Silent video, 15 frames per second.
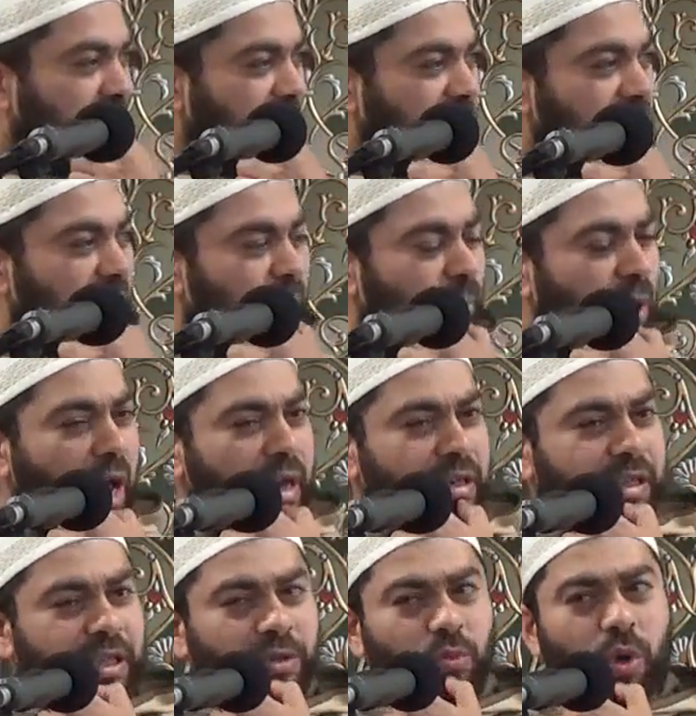And the
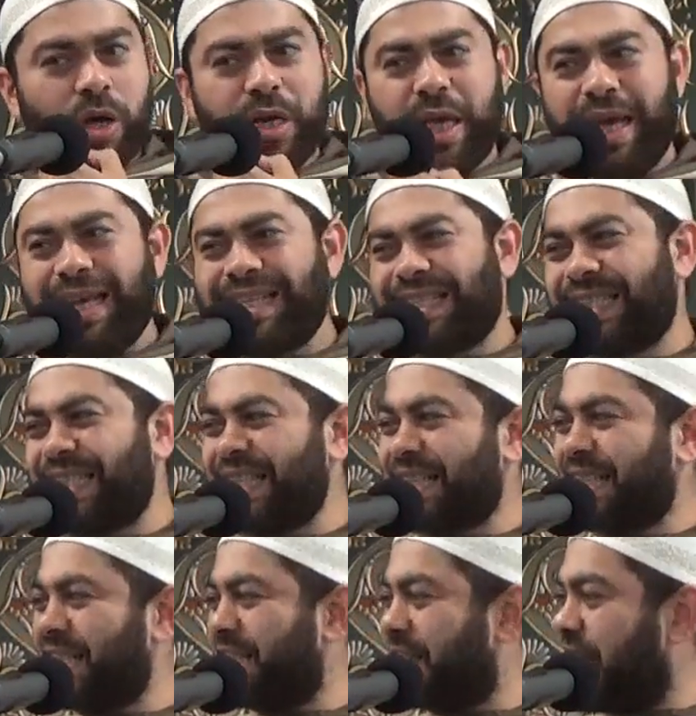Protestant one has
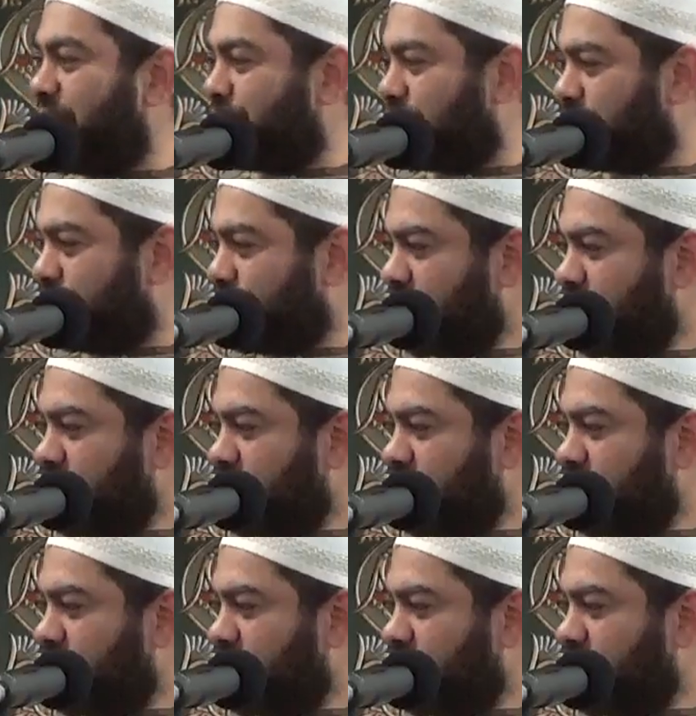67.